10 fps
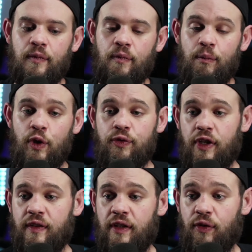
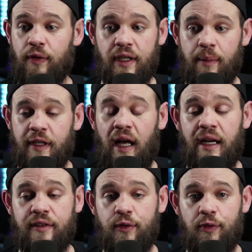music that's only coming
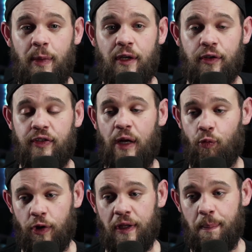out of two speakers
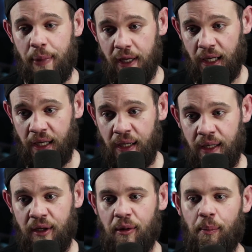sound really big
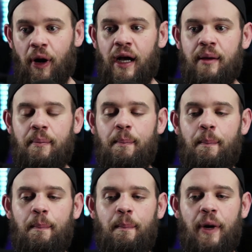by
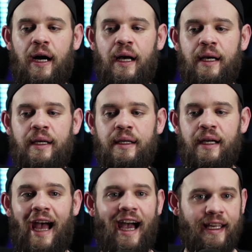
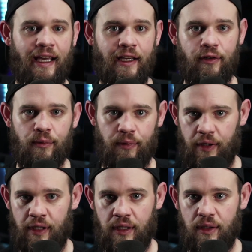hacking
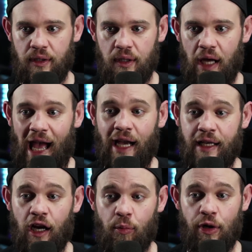
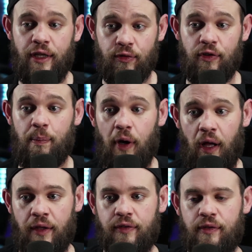our brain's
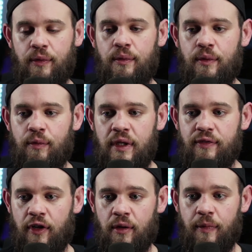response to the
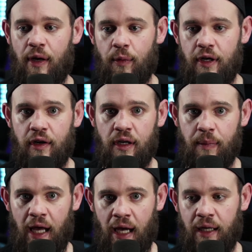reverb that we're
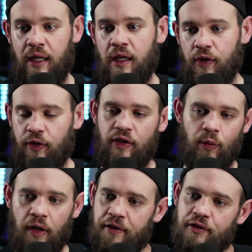hearing back. So that's
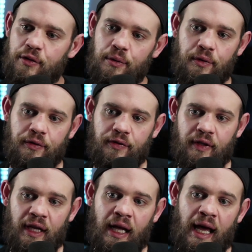what all these tools
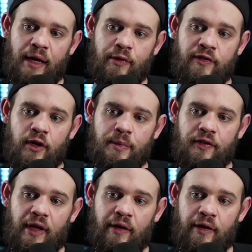that add reverb
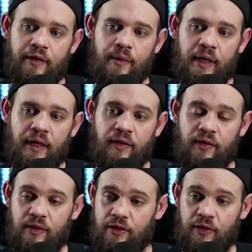to sound are doing,
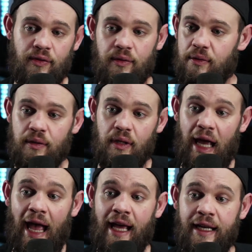is just
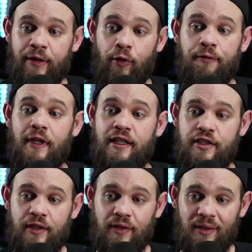adding
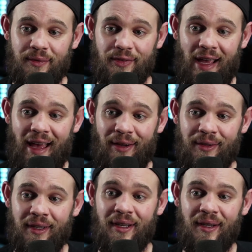reflections of
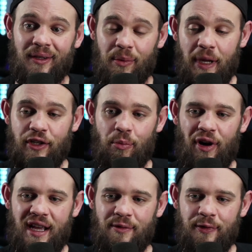sound to make your
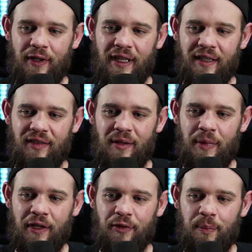brain feel like it's in a
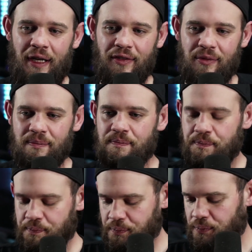bigger space,
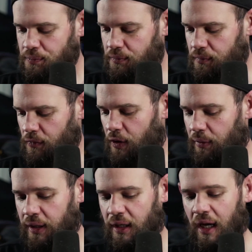
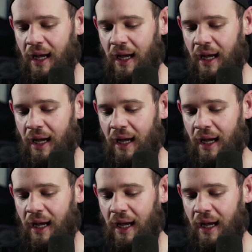right?